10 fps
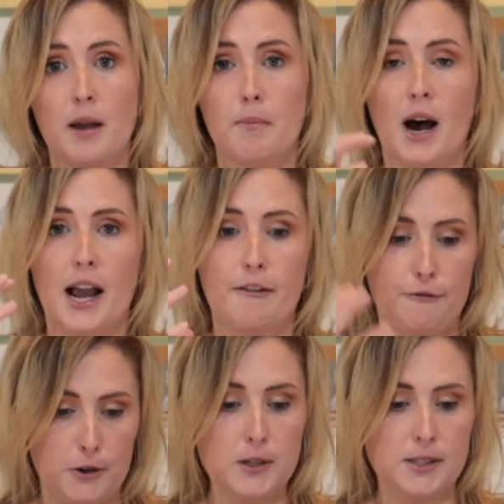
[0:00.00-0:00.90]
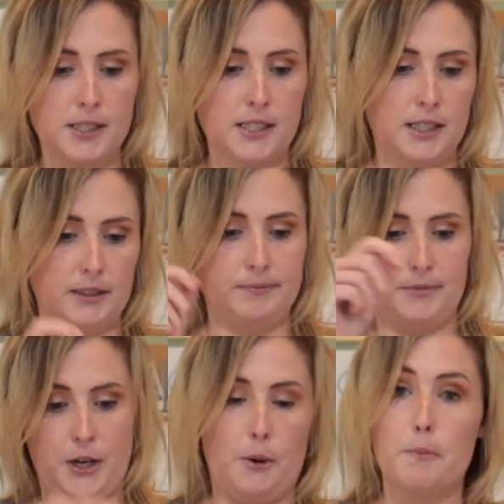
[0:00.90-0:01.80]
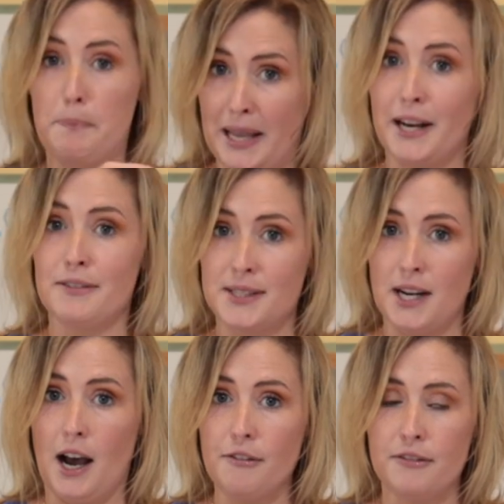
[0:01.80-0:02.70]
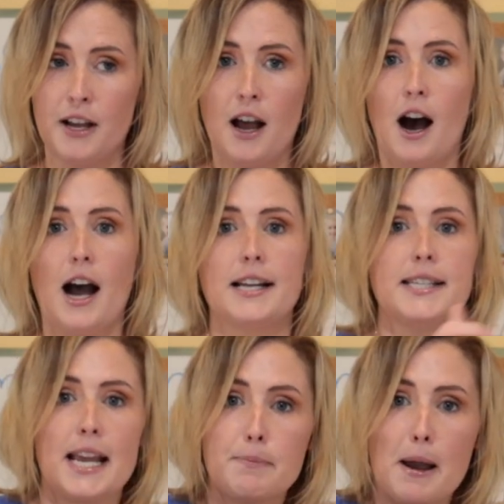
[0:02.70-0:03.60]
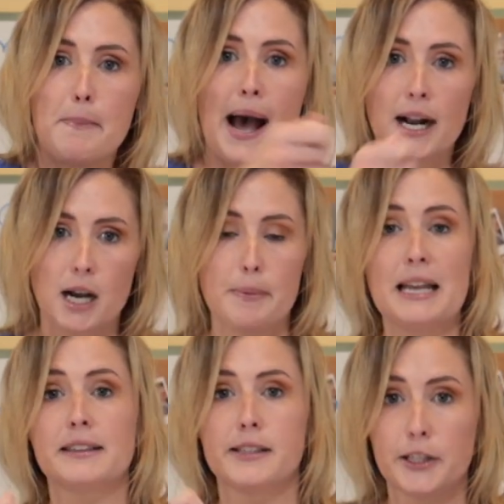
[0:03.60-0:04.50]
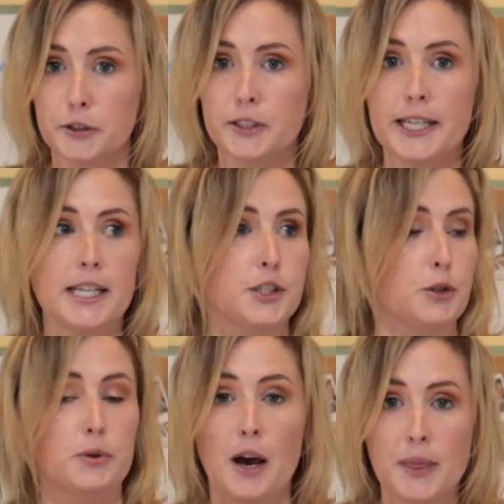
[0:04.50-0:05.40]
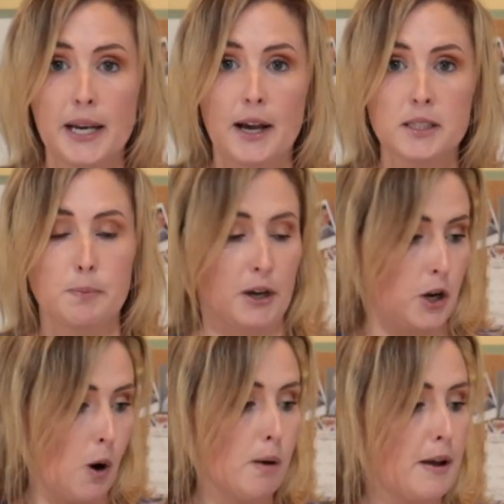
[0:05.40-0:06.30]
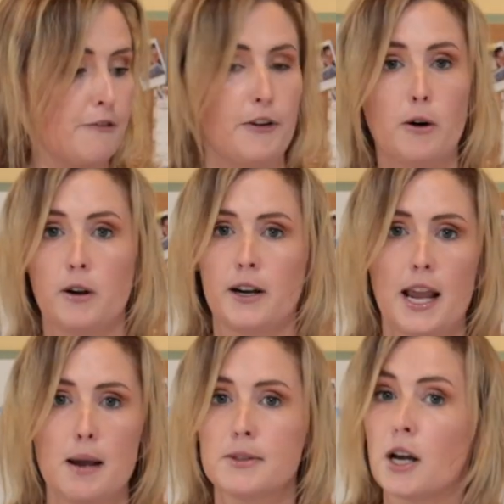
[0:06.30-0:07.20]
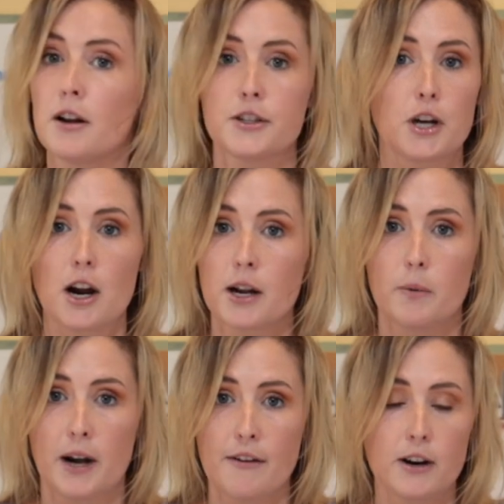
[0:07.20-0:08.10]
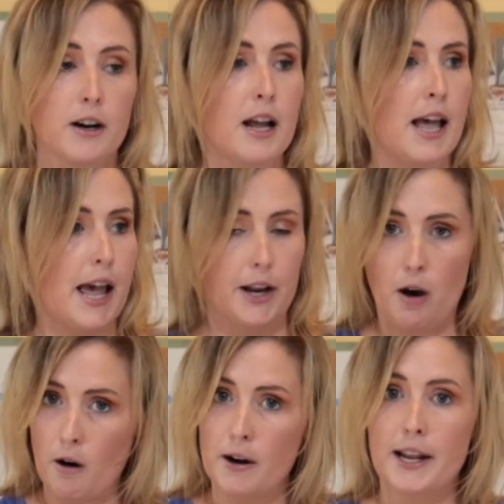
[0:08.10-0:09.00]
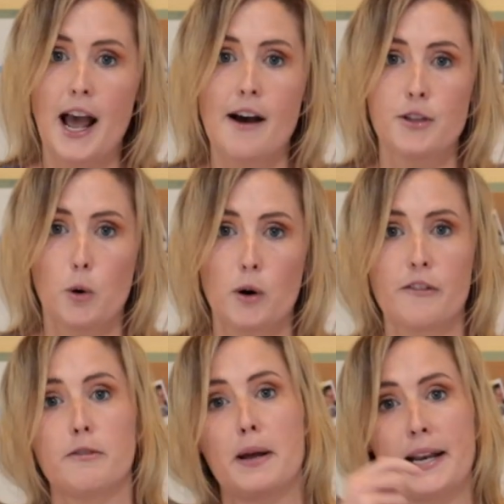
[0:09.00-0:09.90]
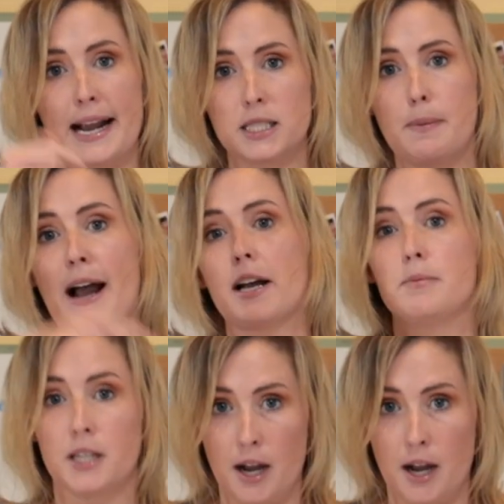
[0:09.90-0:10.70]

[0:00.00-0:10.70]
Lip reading: my first bin of stuff, I take my backup and literally do nothing else but go on my phone on Amazon or Target, whatever, and already have the order for my next backup to